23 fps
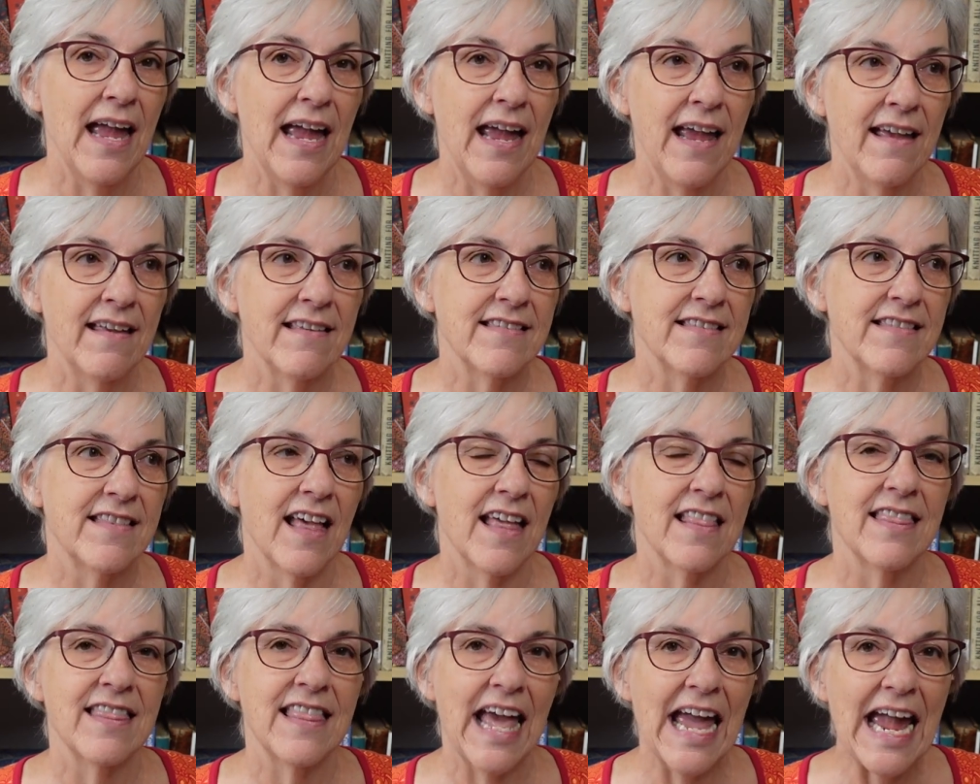is
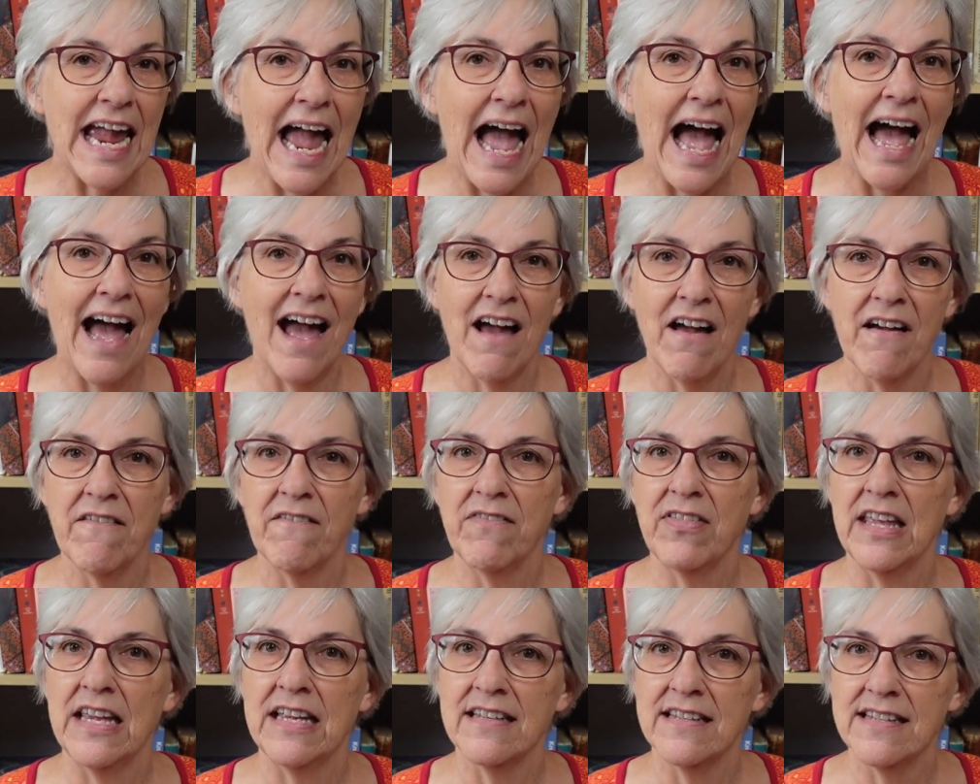that they
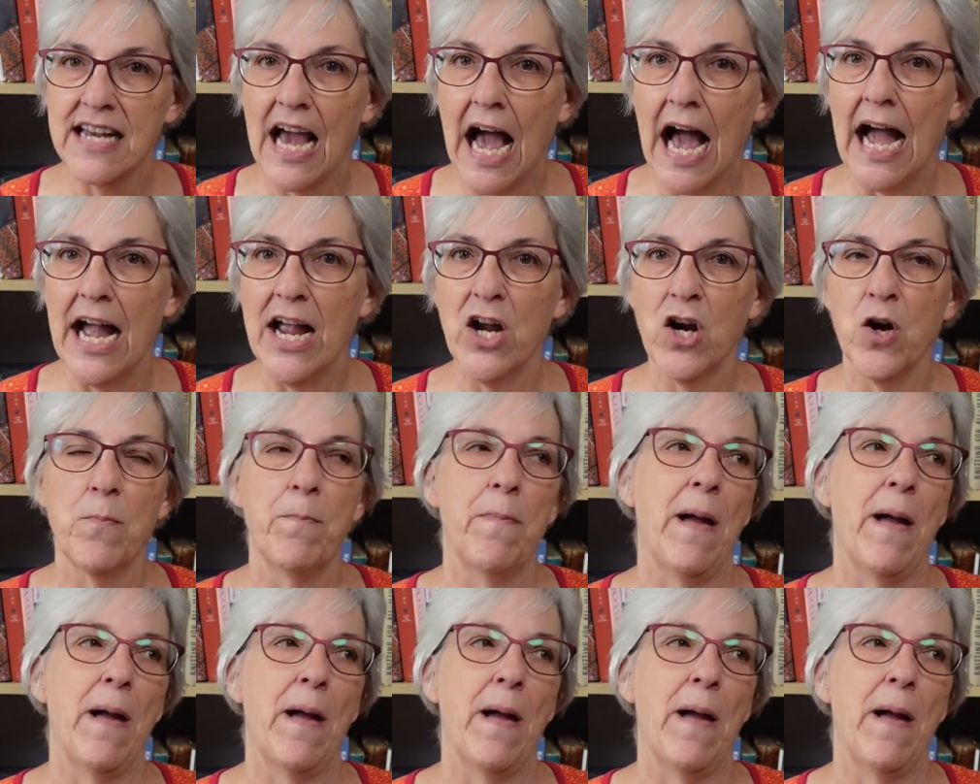have the entire